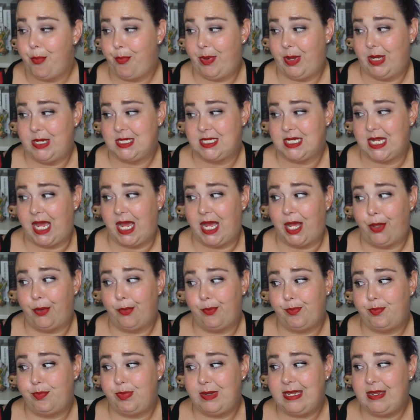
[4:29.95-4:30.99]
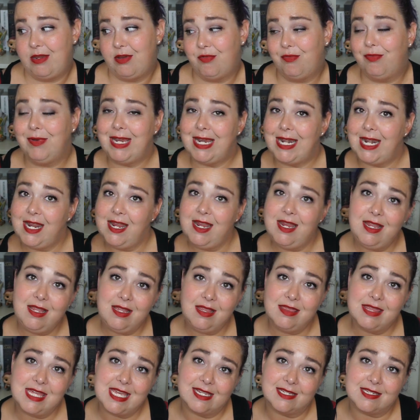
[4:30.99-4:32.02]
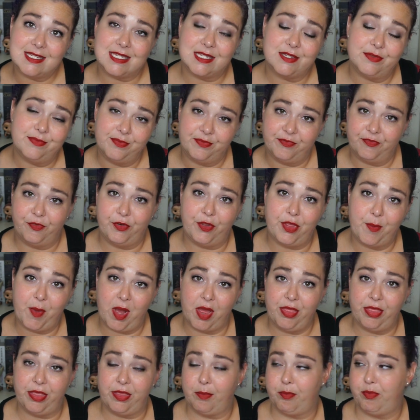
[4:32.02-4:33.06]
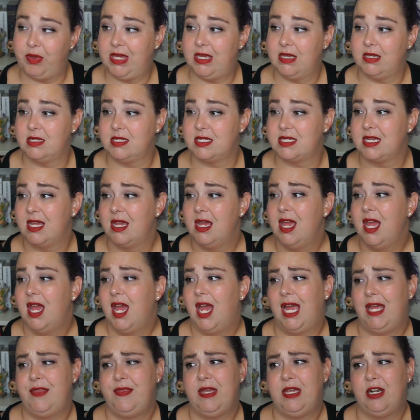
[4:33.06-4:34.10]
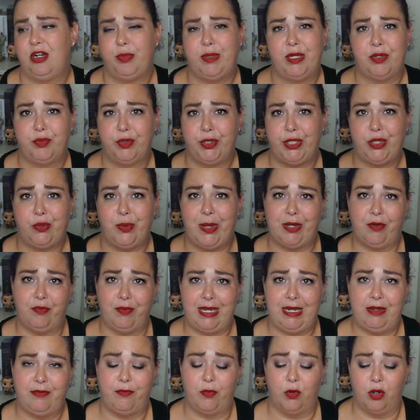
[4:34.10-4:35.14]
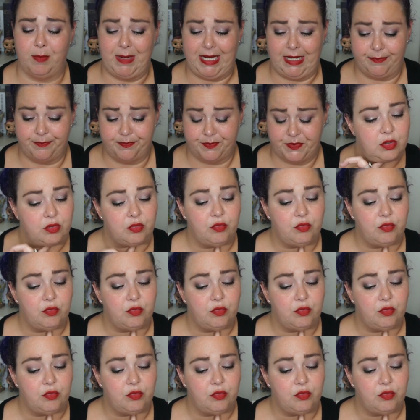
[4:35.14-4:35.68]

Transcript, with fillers: but I'll be reading this for the month because I think it'll be a really quick read for me.